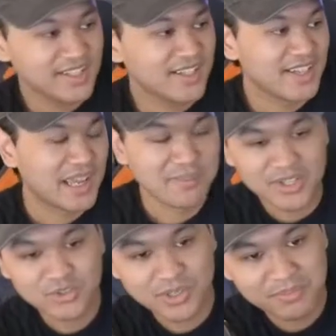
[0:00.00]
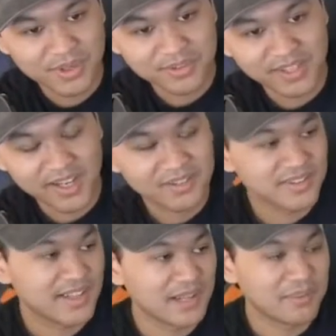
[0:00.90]
And my stream goes down.
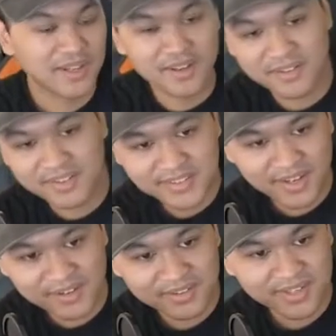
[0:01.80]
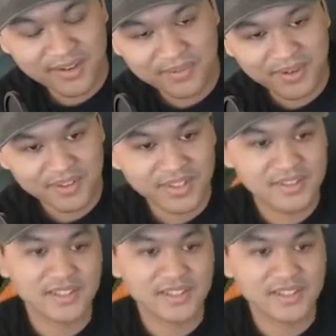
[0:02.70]
And I'm like, oh, this area is not very good.